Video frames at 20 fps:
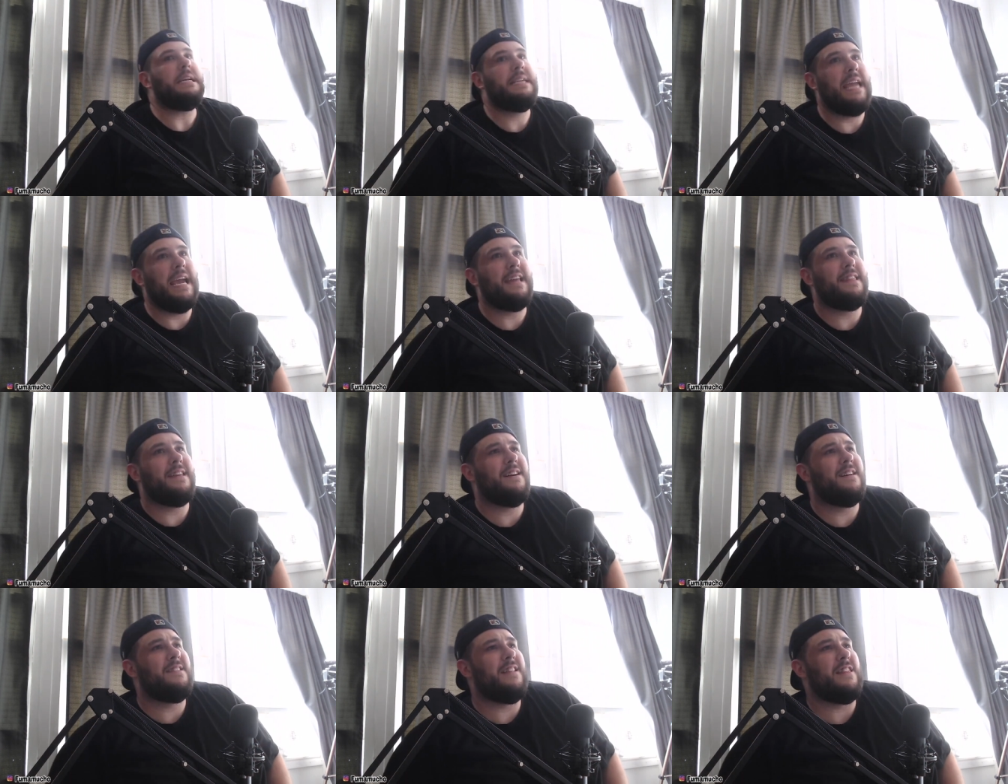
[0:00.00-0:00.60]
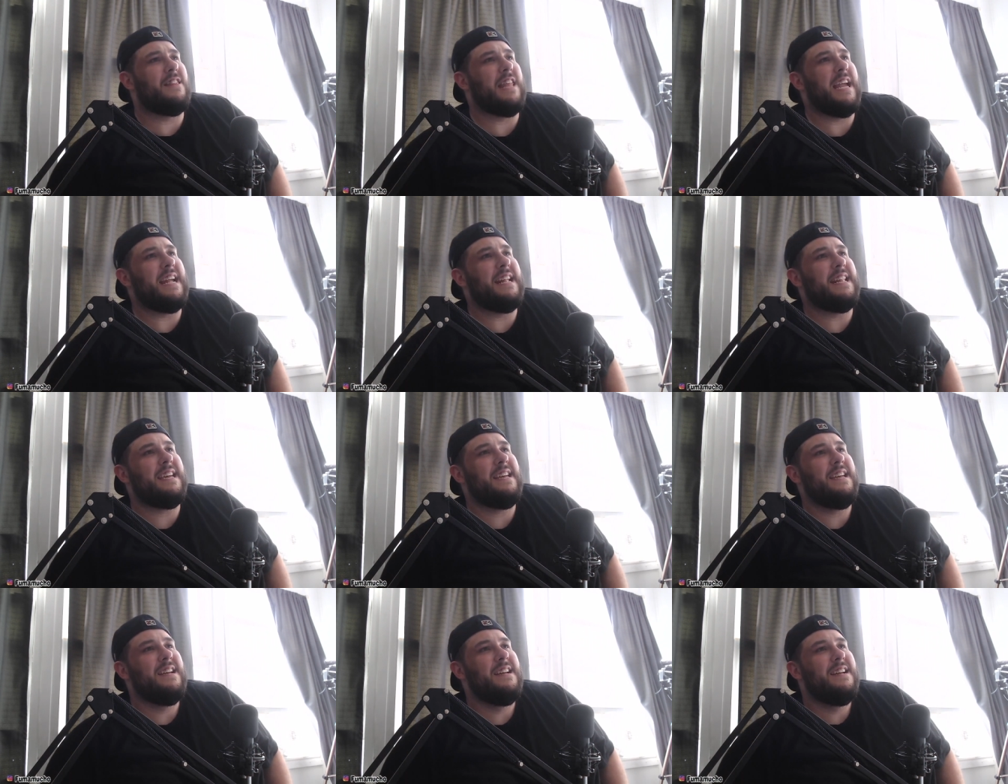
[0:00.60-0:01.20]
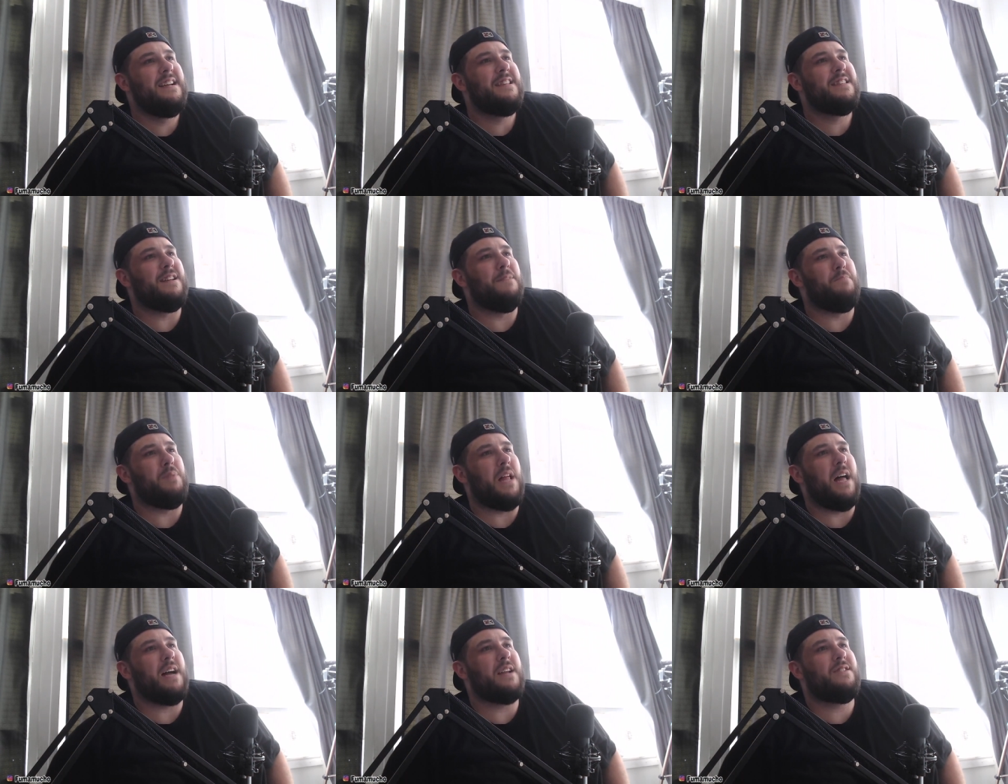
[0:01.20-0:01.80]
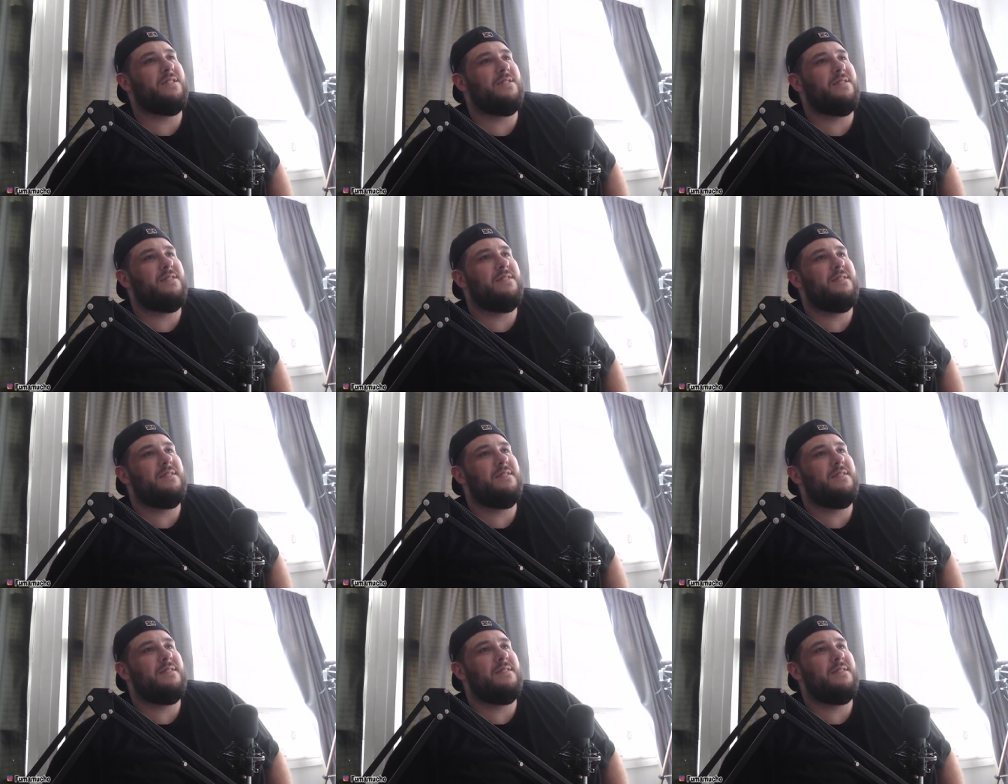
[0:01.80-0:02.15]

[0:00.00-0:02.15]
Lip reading: Yeah, the lady? The blonde girl?